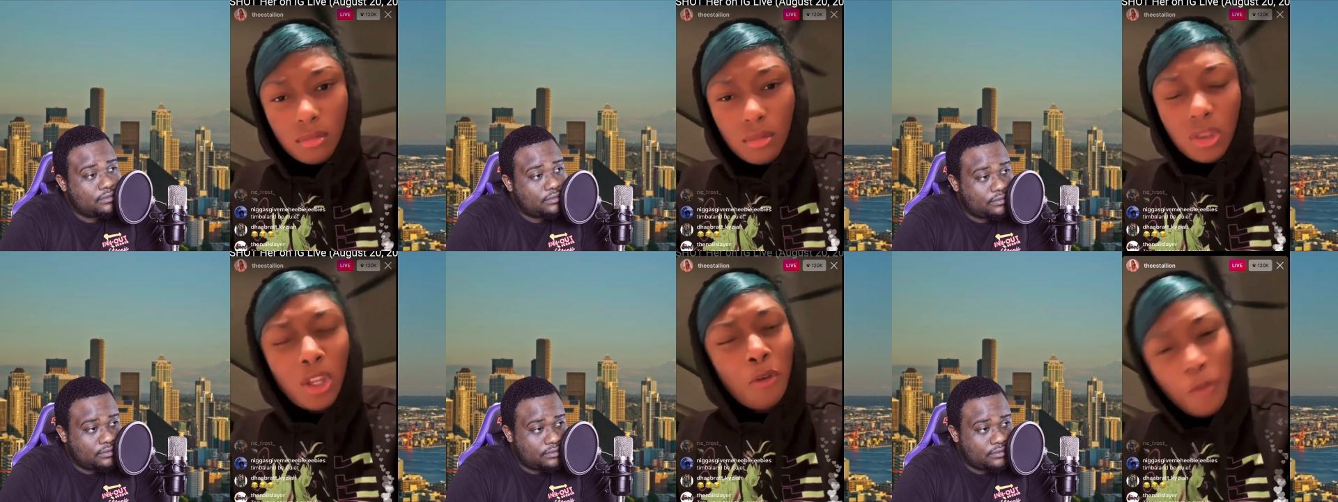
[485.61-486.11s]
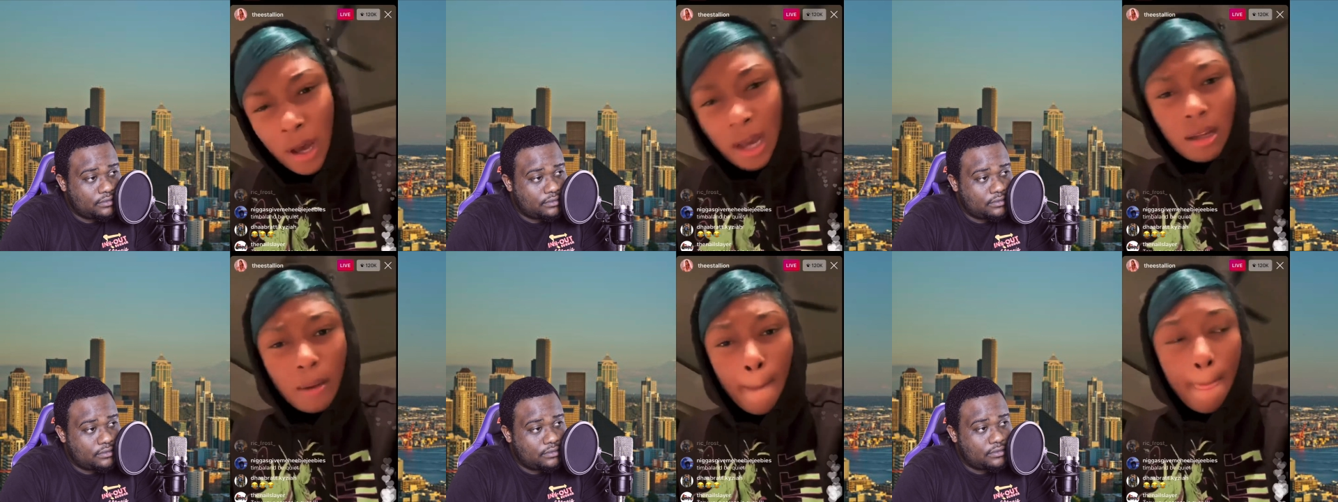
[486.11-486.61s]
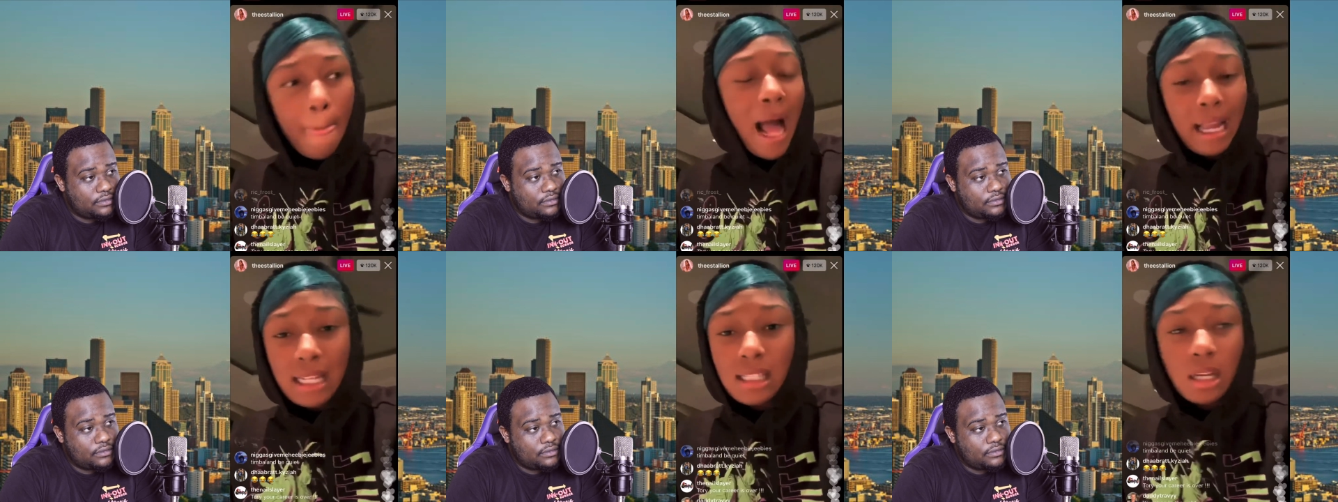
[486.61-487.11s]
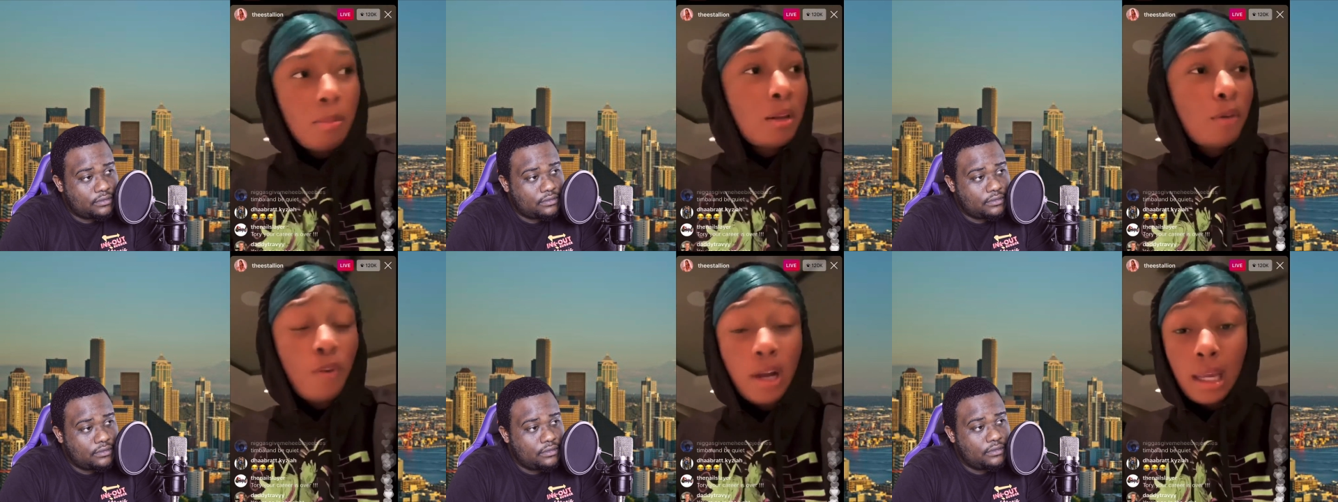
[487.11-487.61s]
Speaker 1: The fuck? I get to the
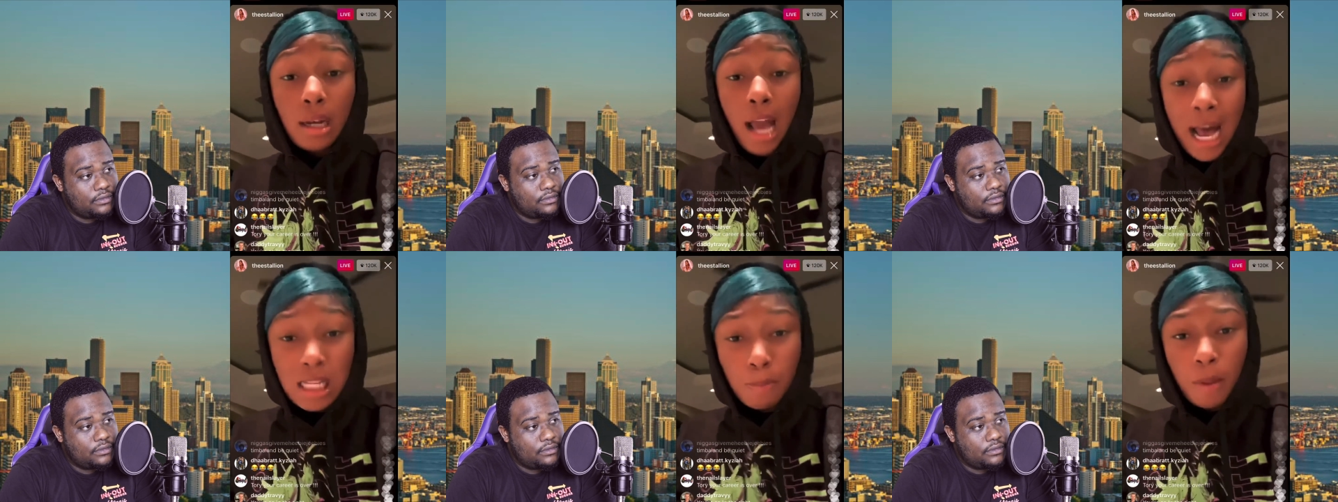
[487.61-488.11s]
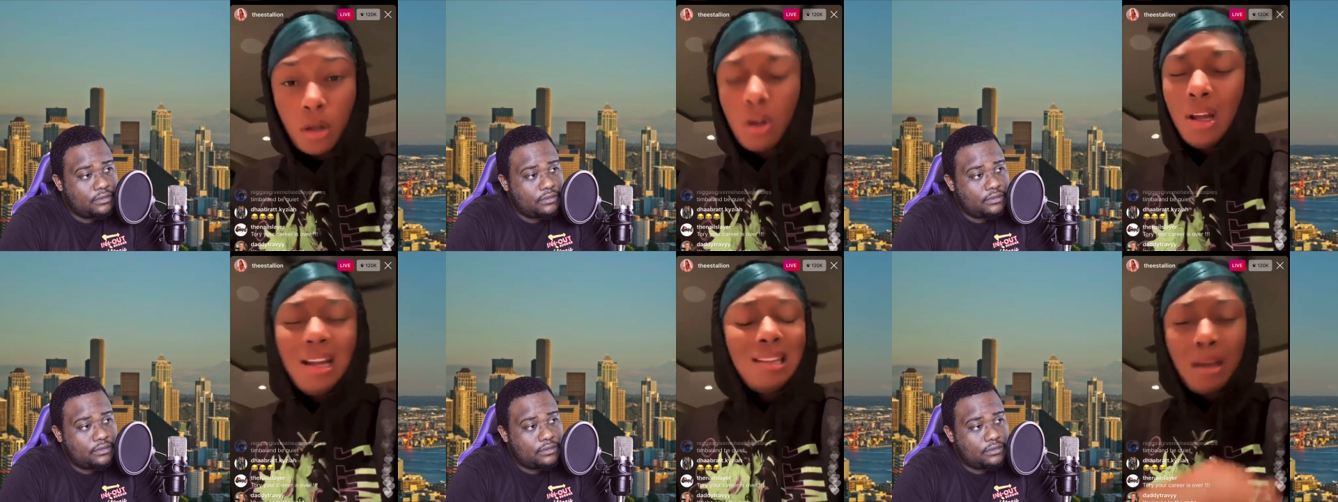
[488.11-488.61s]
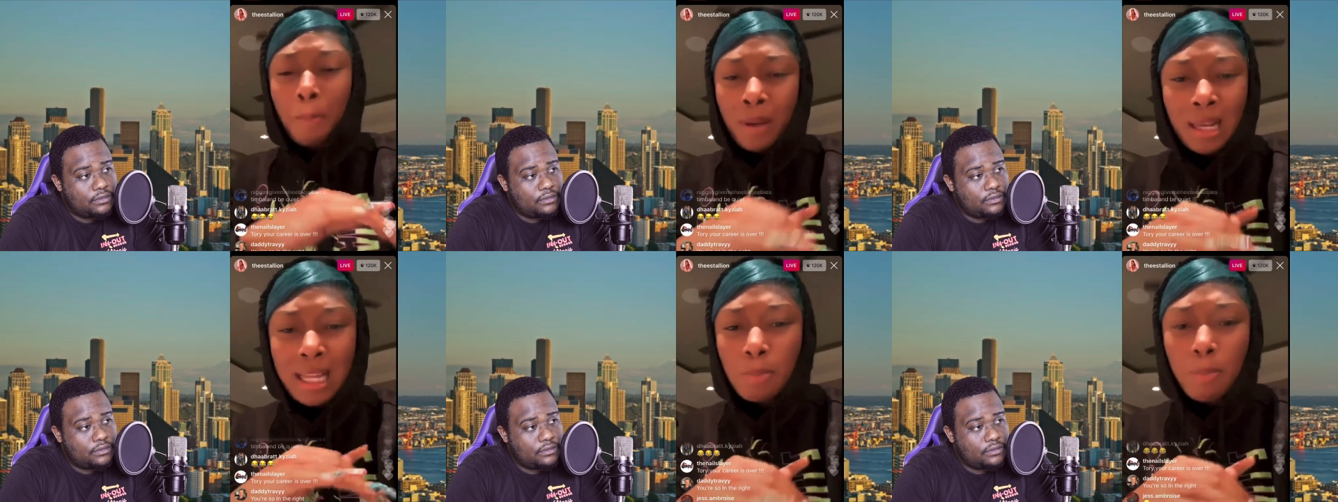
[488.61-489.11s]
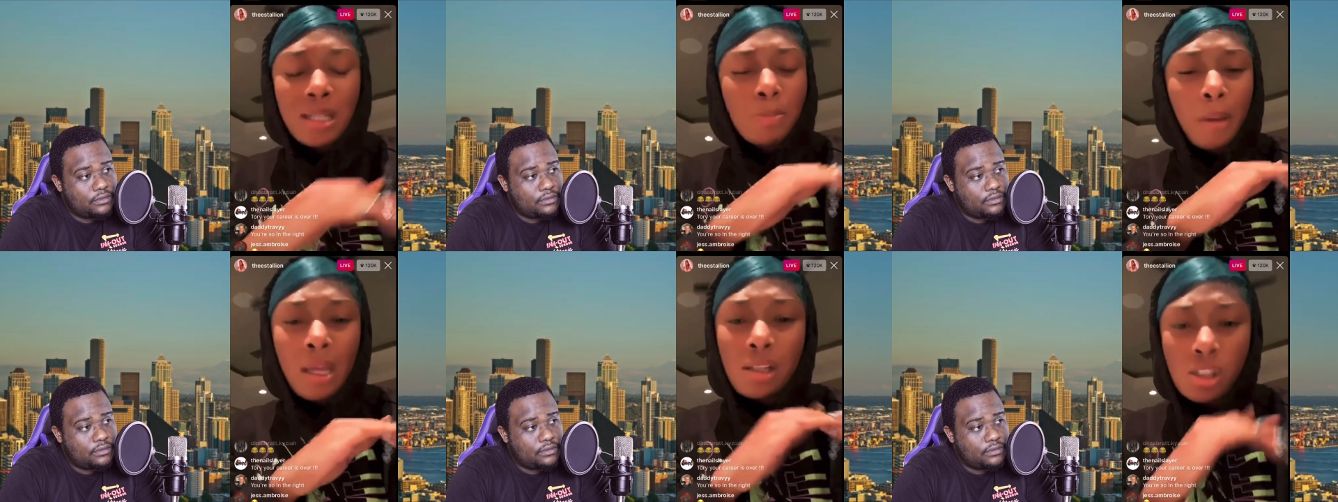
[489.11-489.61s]
motherfucking hospital, the police bitch
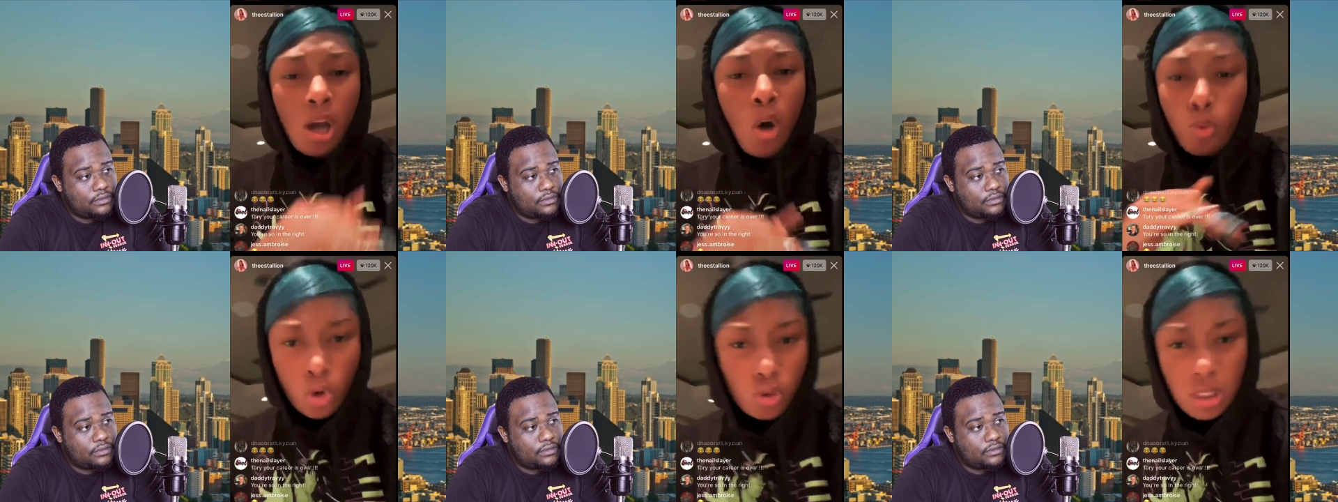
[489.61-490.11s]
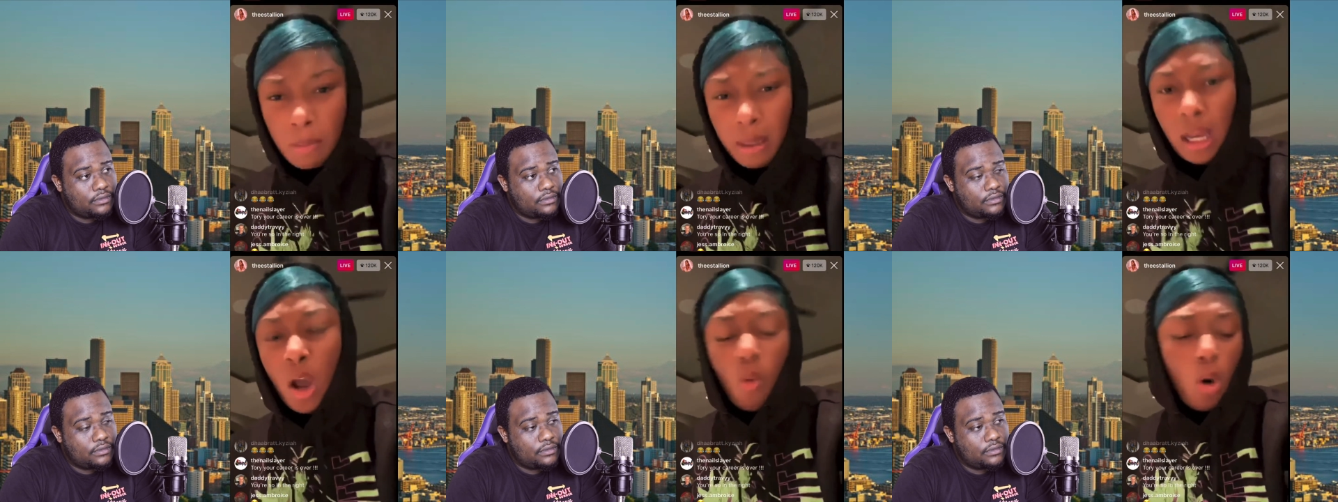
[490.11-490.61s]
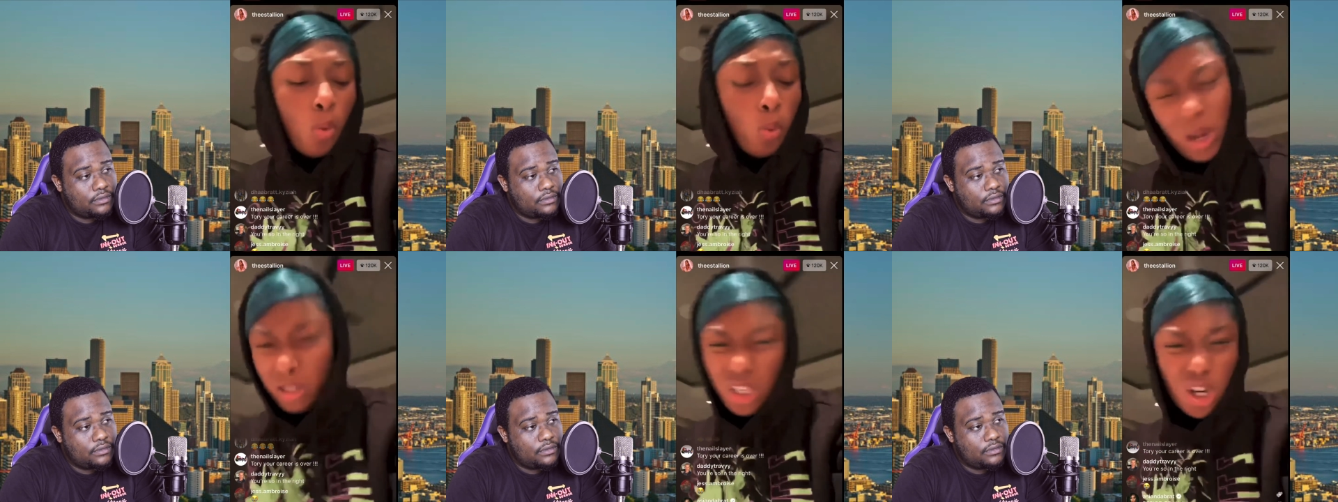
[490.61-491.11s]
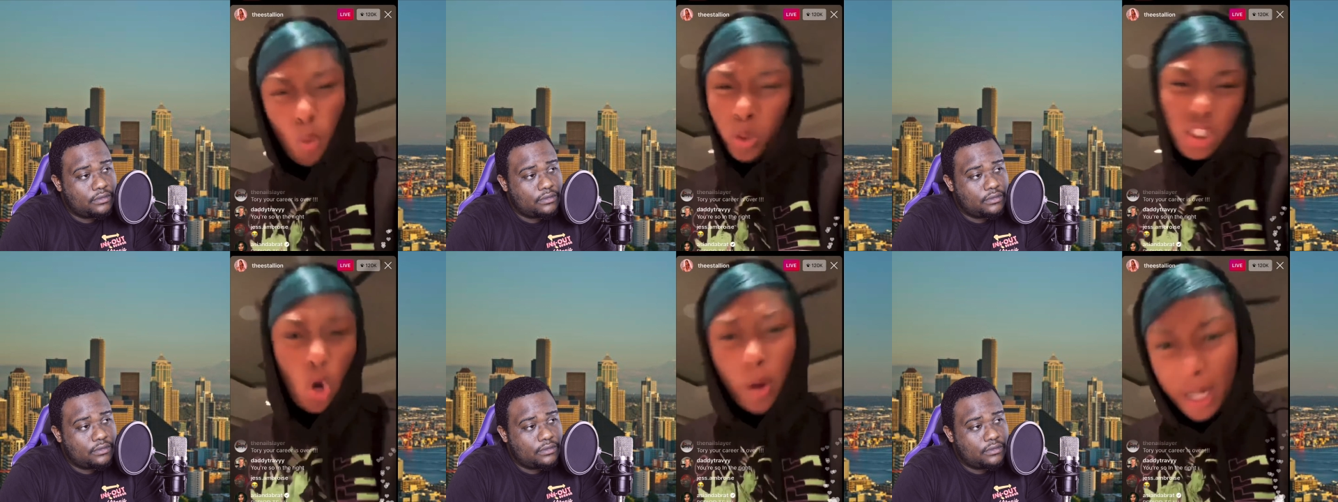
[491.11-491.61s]
being so rude to me. Well, what, you know,
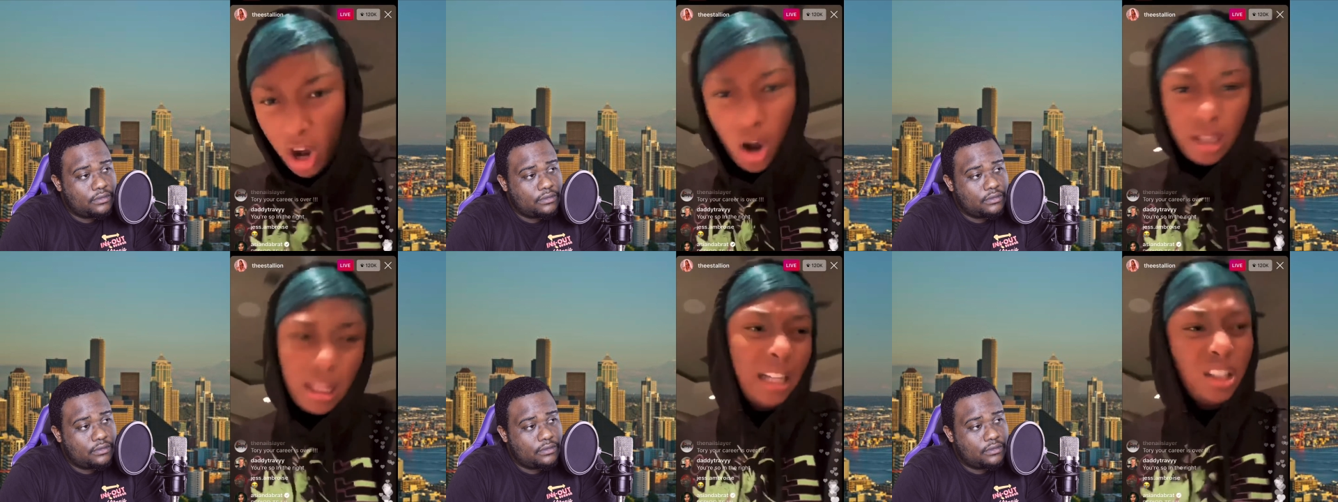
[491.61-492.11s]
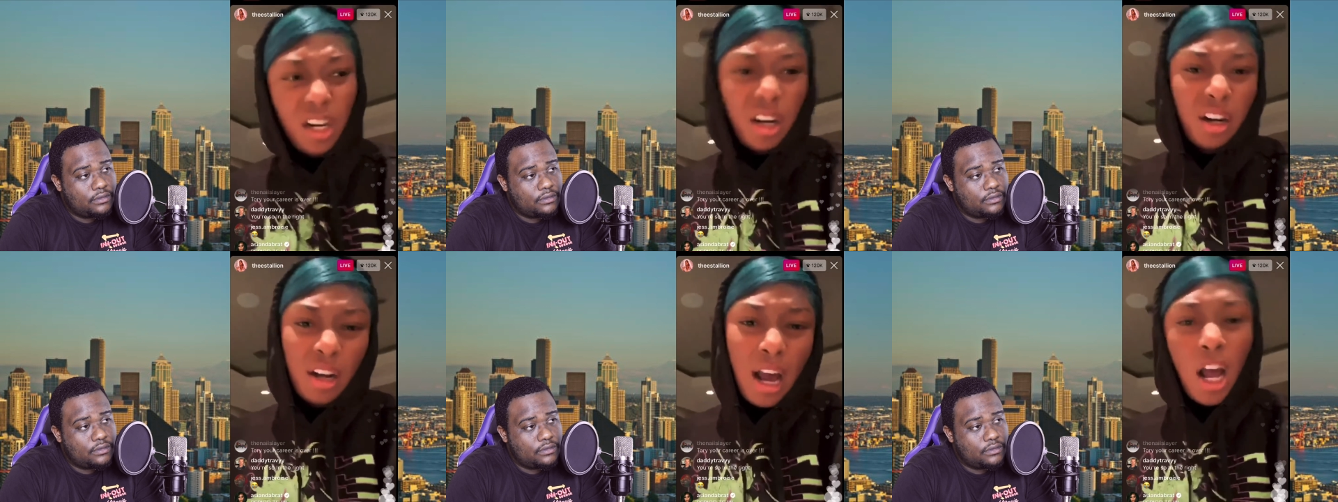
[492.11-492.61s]
what's going on? Like, da-da-da-da.